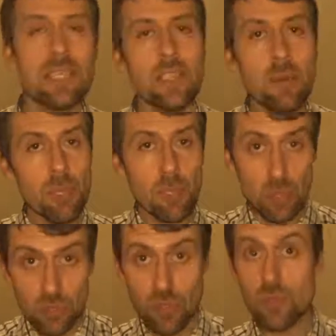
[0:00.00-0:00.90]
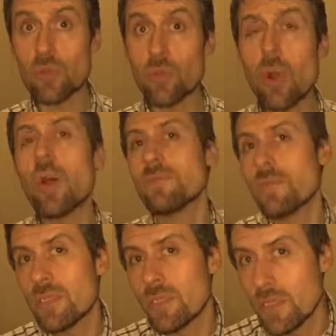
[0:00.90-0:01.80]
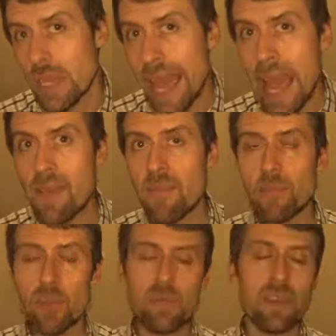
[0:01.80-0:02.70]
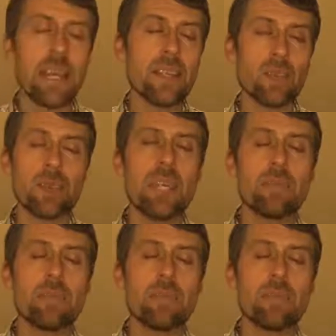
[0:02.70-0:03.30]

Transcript: not because you won't have a more value,